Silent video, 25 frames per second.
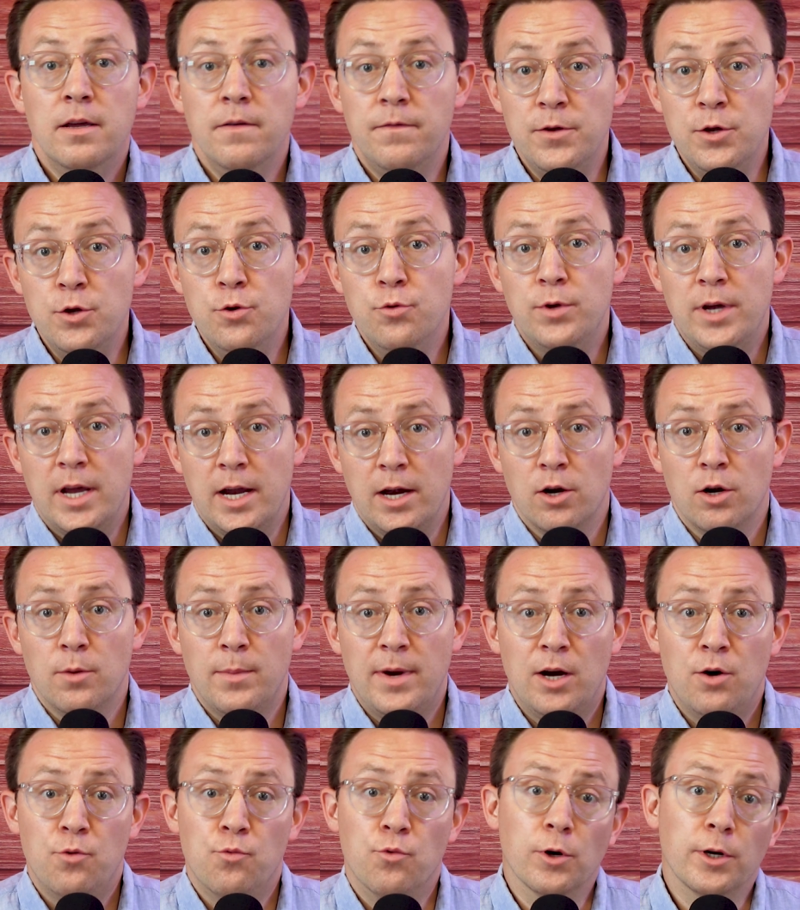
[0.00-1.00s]
If you care
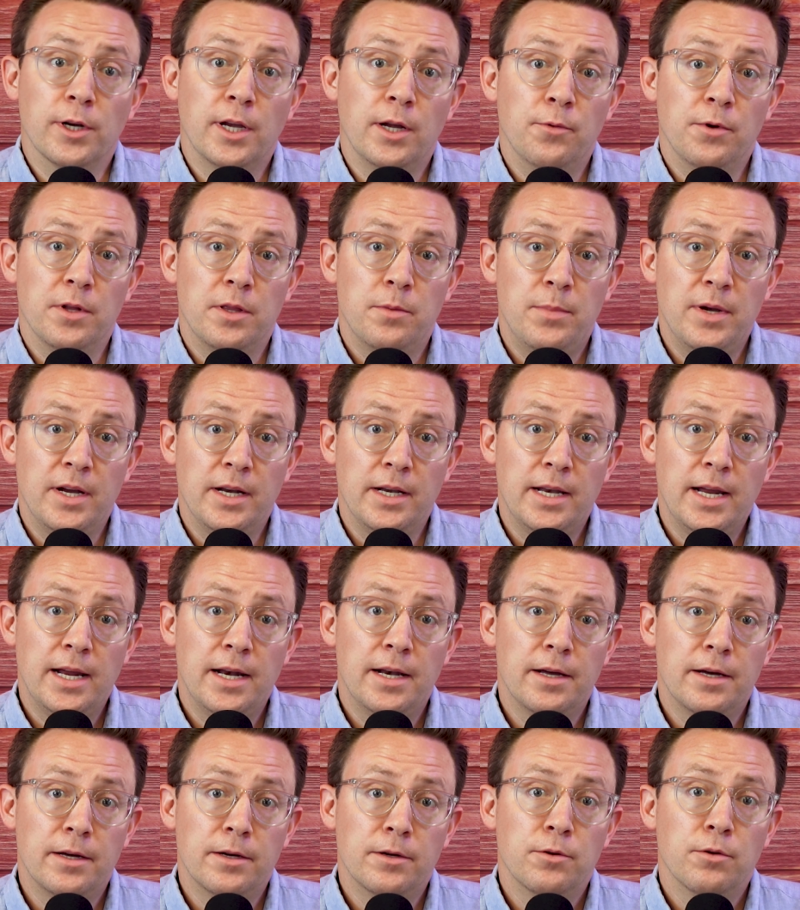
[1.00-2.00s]
about working with big
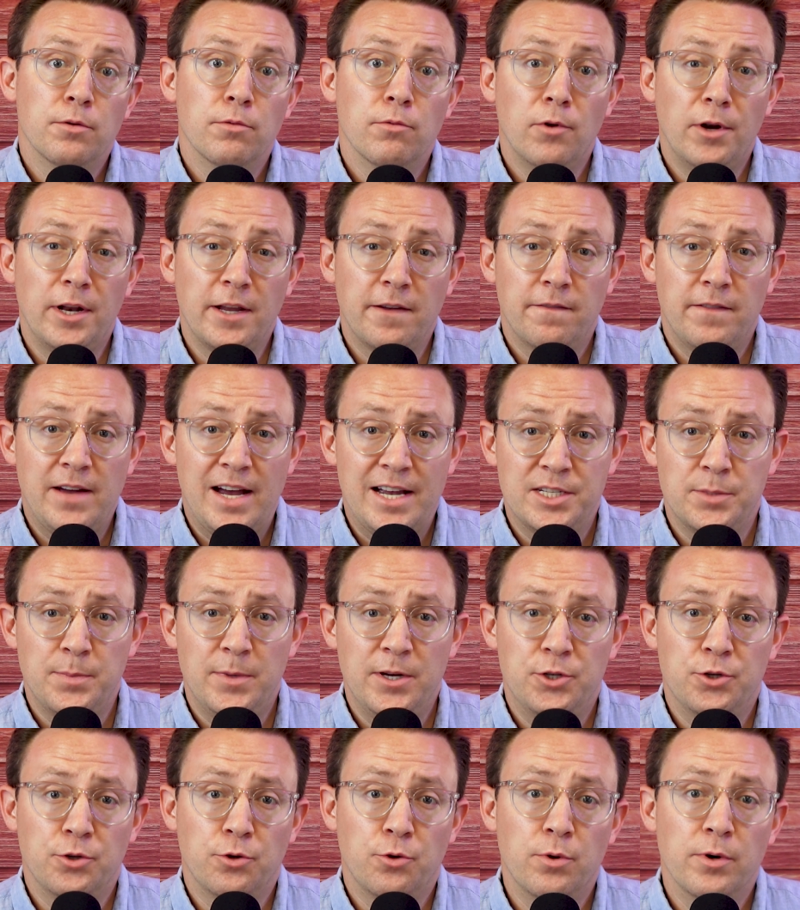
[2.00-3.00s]
data, running fast
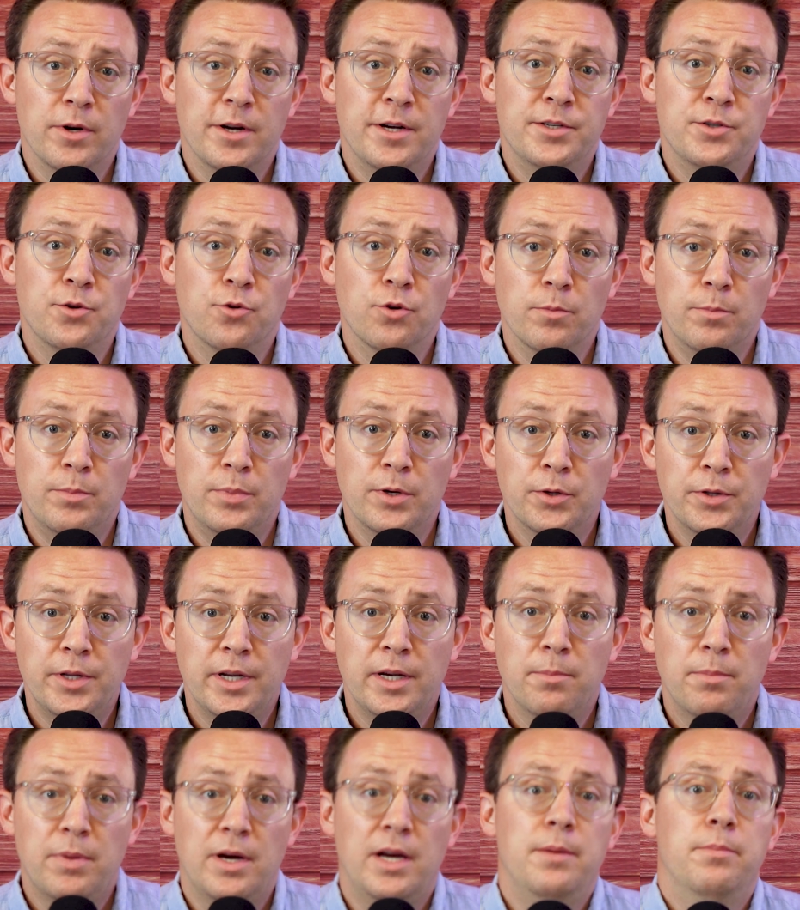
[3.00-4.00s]
spatial queries, or
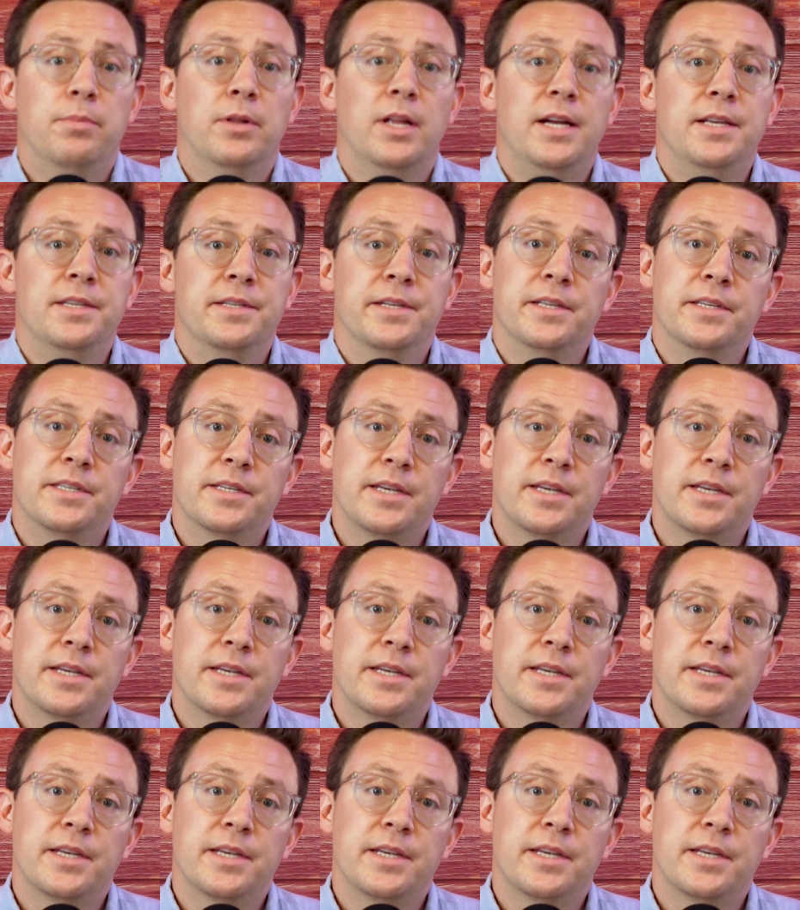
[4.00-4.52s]
building pipelines at